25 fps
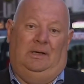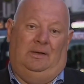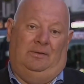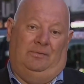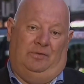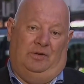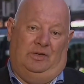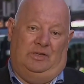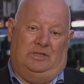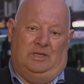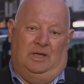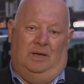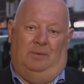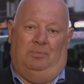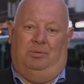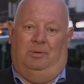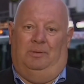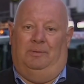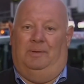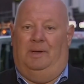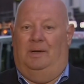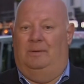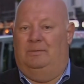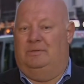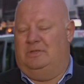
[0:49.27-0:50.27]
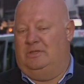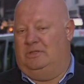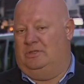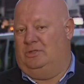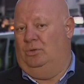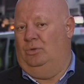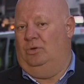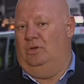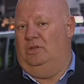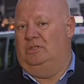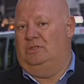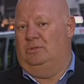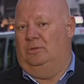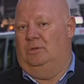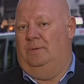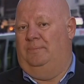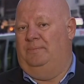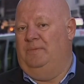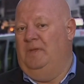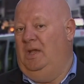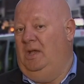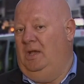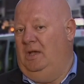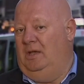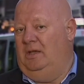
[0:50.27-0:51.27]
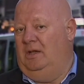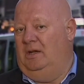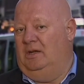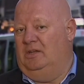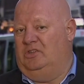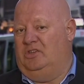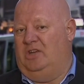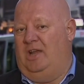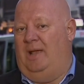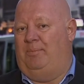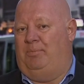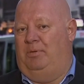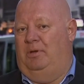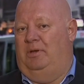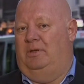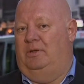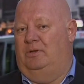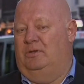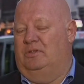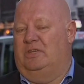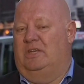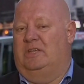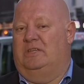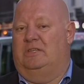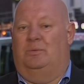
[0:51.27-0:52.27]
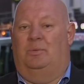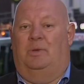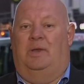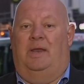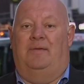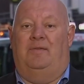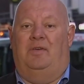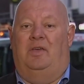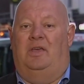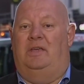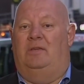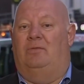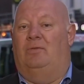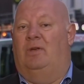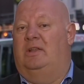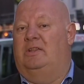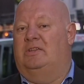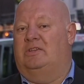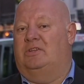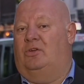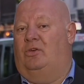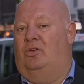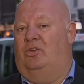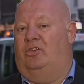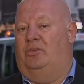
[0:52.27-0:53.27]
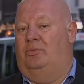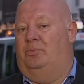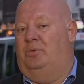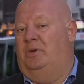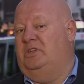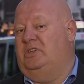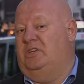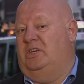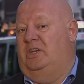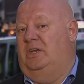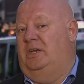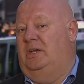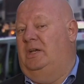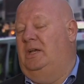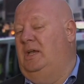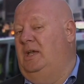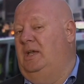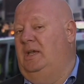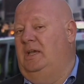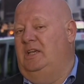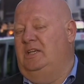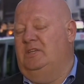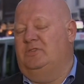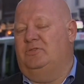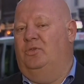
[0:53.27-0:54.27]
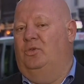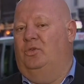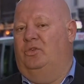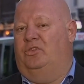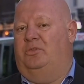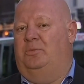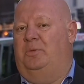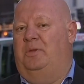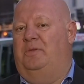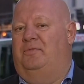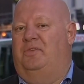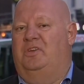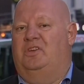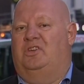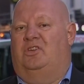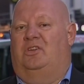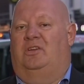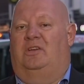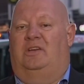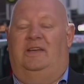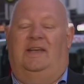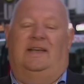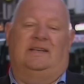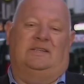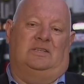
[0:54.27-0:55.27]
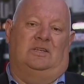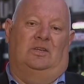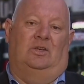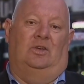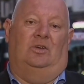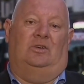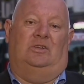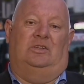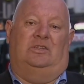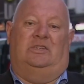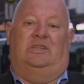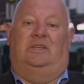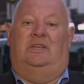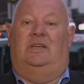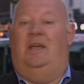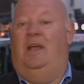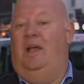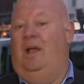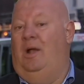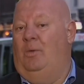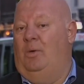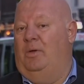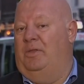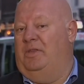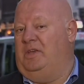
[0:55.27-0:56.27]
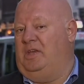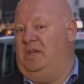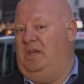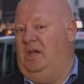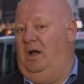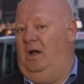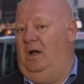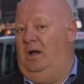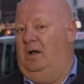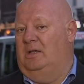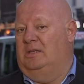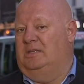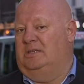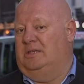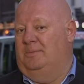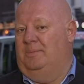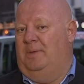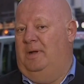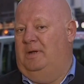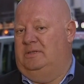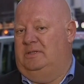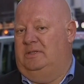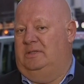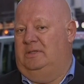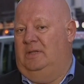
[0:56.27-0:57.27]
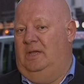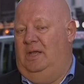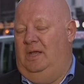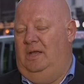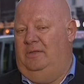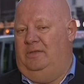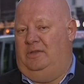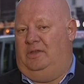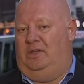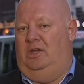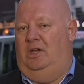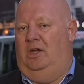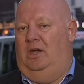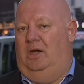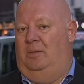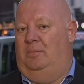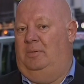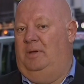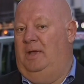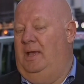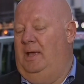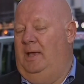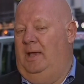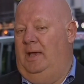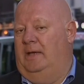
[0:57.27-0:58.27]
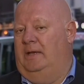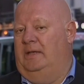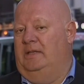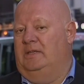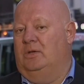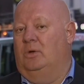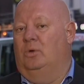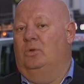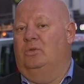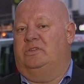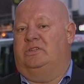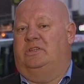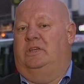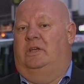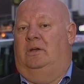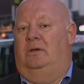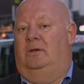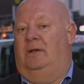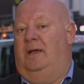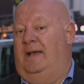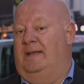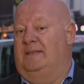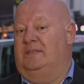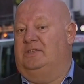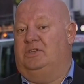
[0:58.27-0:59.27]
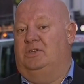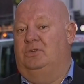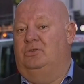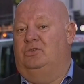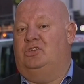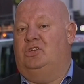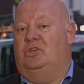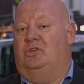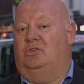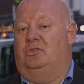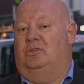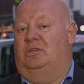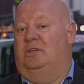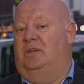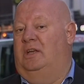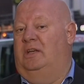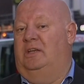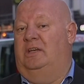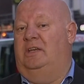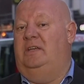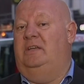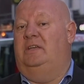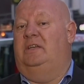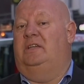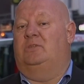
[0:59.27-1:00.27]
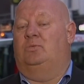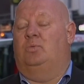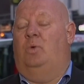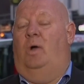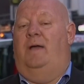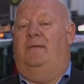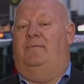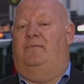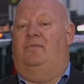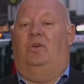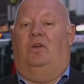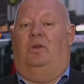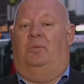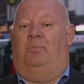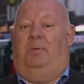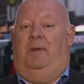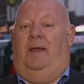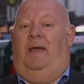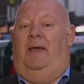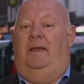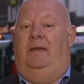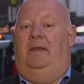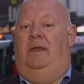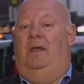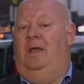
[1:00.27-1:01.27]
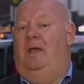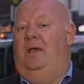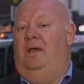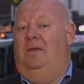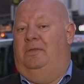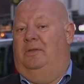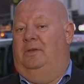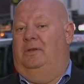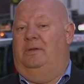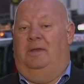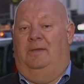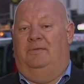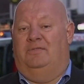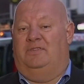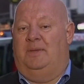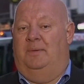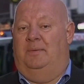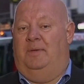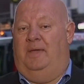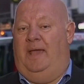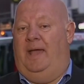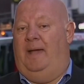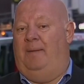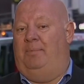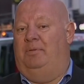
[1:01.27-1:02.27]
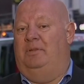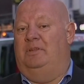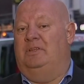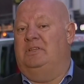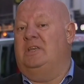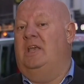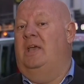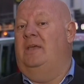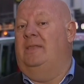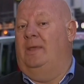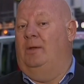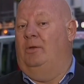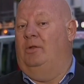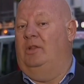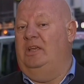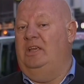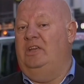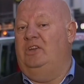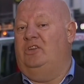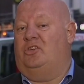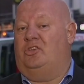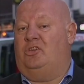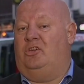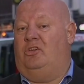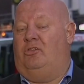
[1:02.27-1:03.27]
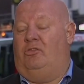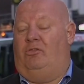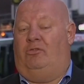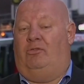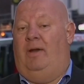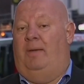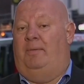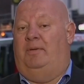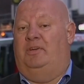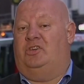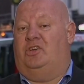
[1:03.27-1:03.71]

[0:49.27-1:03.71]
Uh, for example, I was just talking to a, a, young chaplain who says that whenever he runs across a bridge here, he's forced to be vigilant. He has to look to see whether cars are mounting the curb. And he also has two children, and he and his wife have got a plan that if something happens, they will each grab a